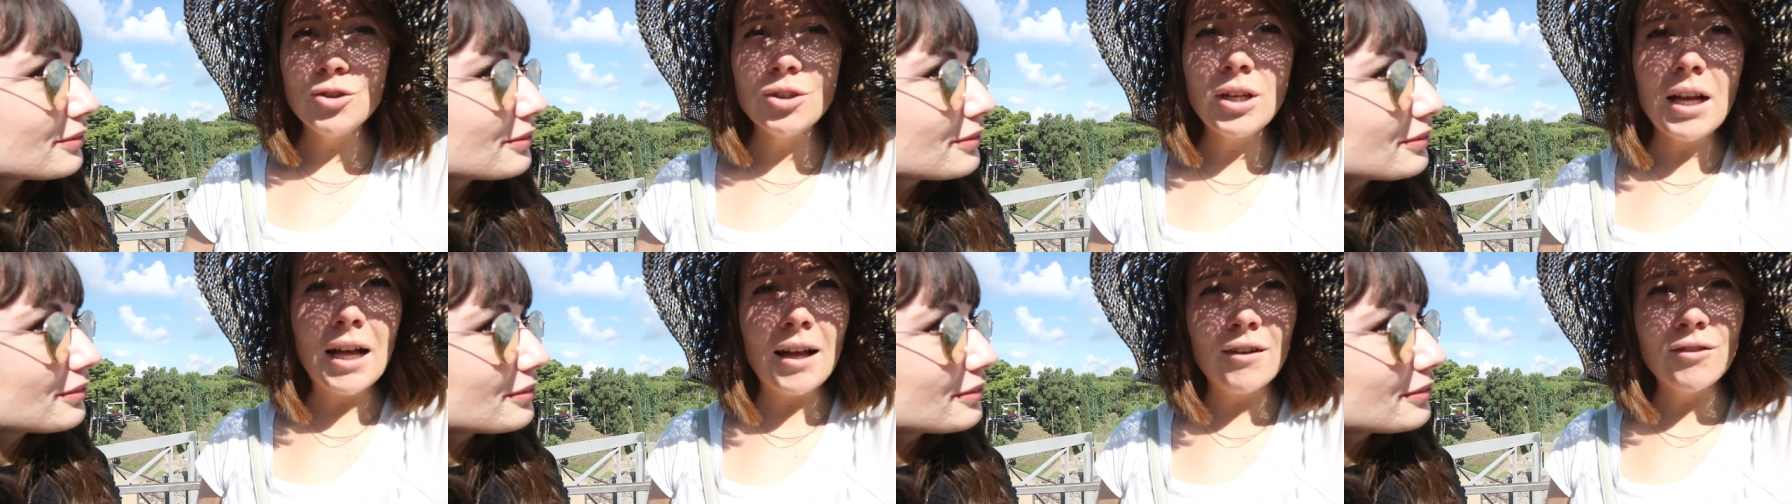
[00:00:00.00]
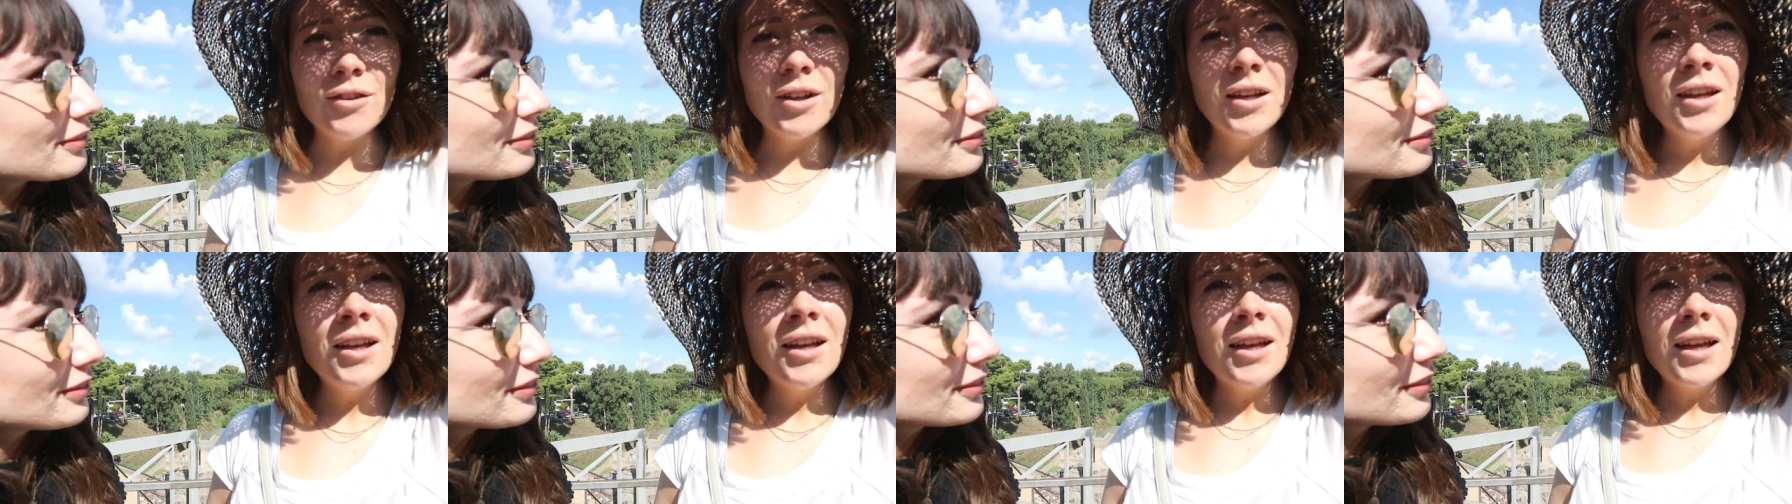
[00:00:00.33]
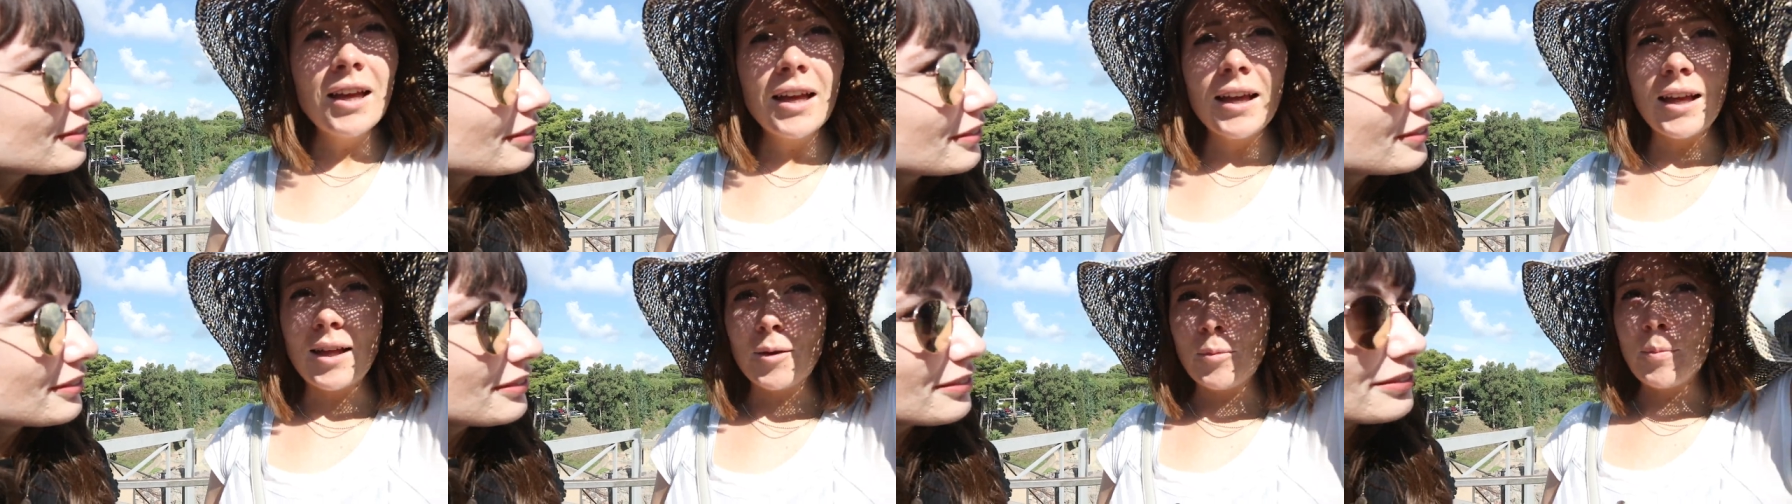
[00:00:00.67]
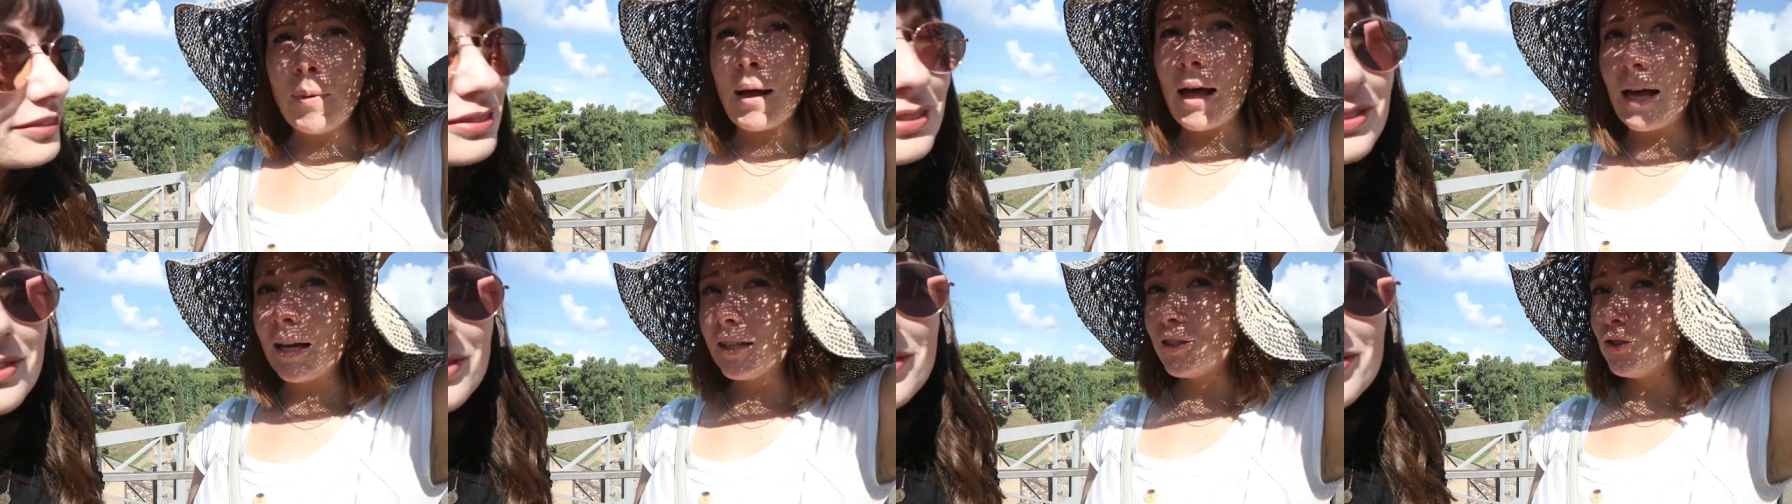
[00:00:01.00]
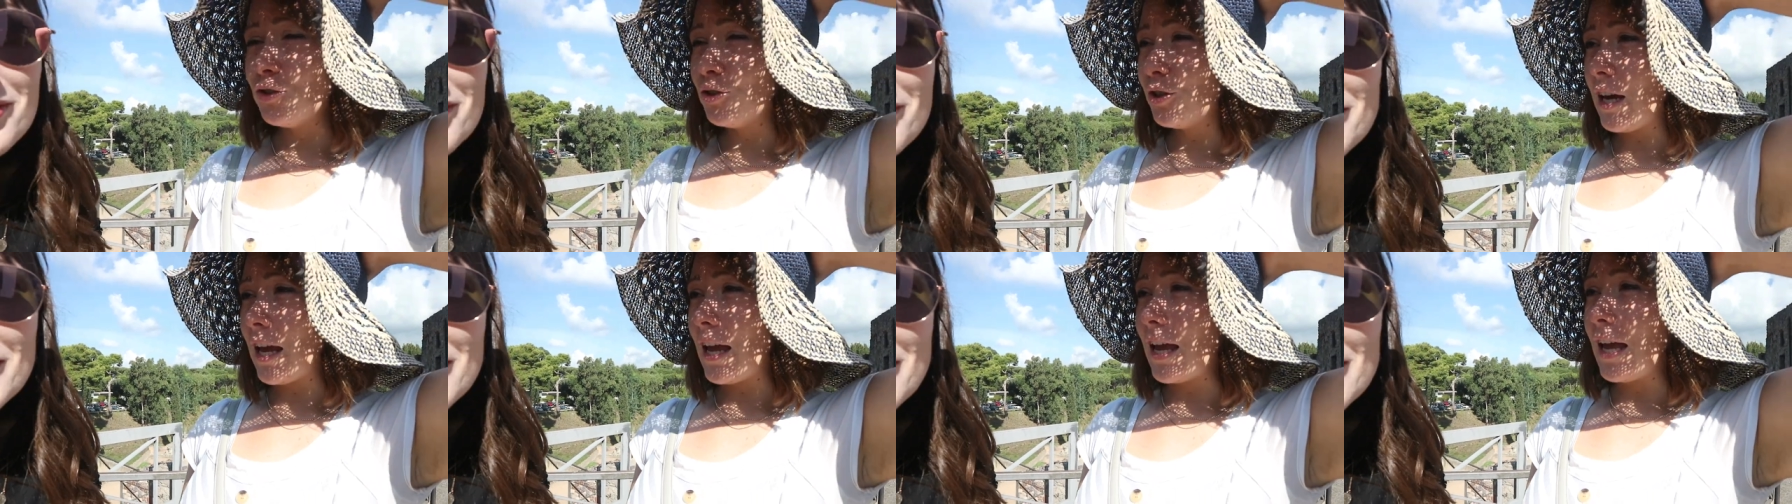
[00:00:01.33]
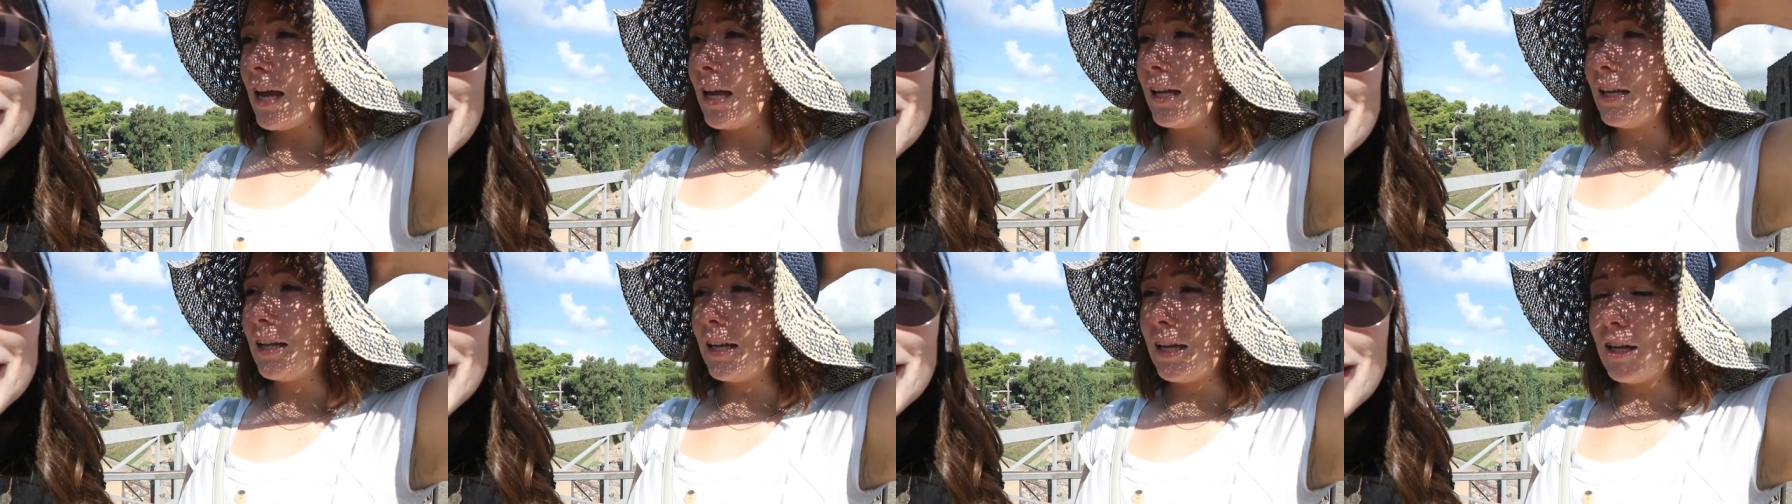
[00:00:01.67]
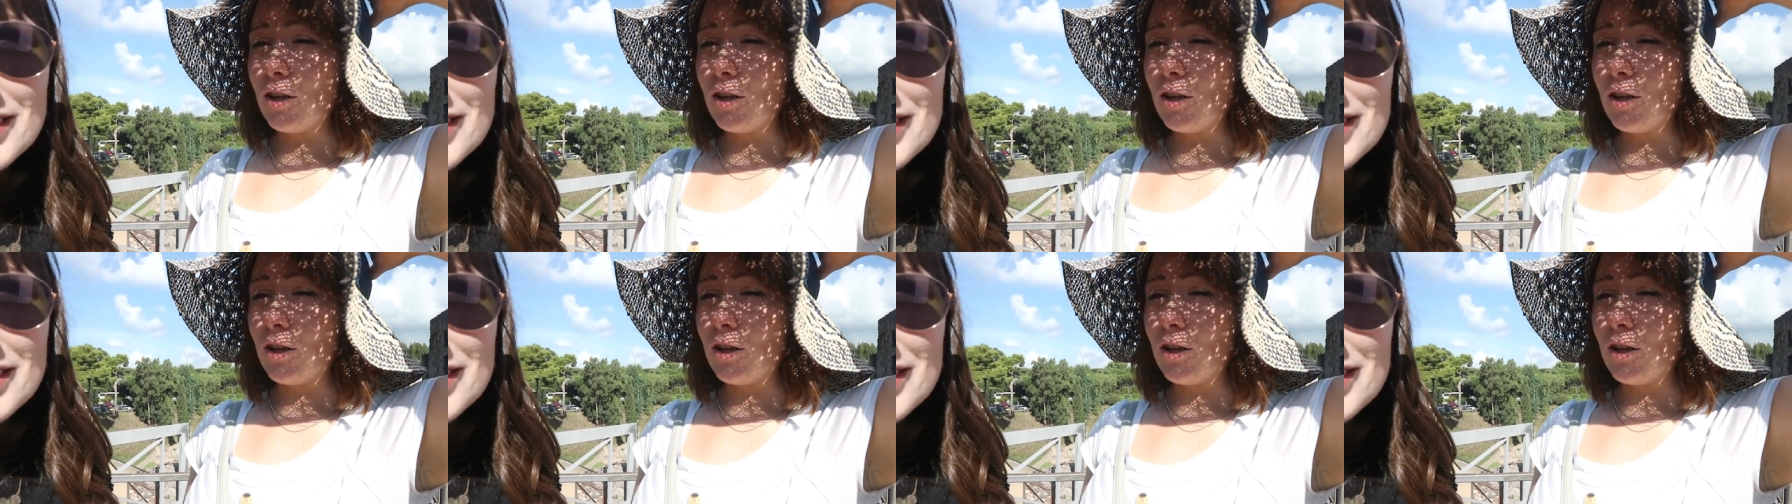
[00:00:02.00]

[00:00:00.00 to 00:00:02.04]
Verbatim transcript: you have a packed train